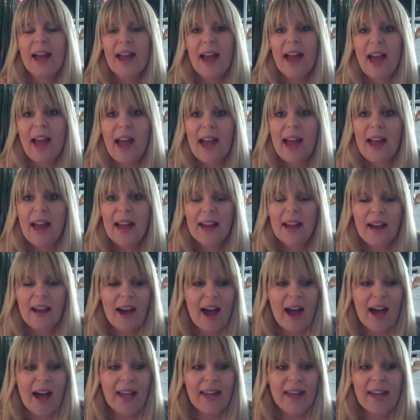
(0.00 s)
hey,
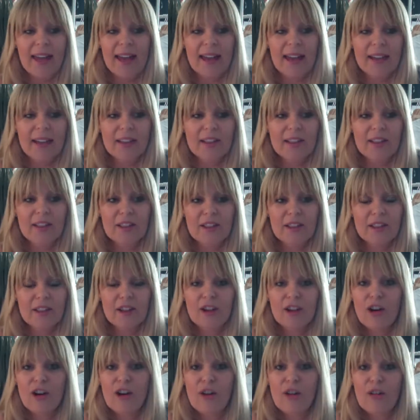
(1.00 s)
I can't
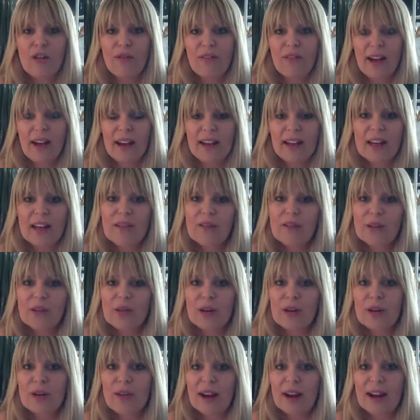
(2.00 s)
go find
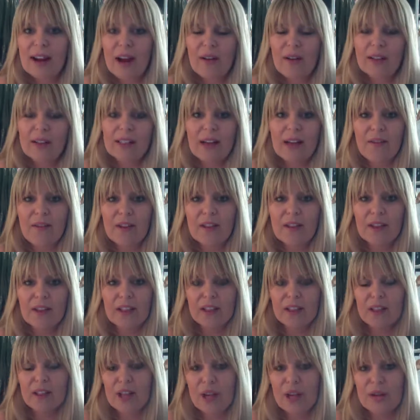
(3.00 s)
inventory right now because
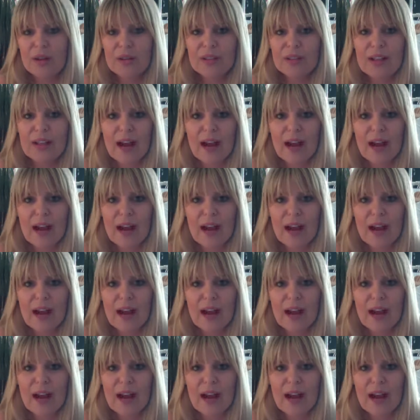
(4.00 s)
everything's closed.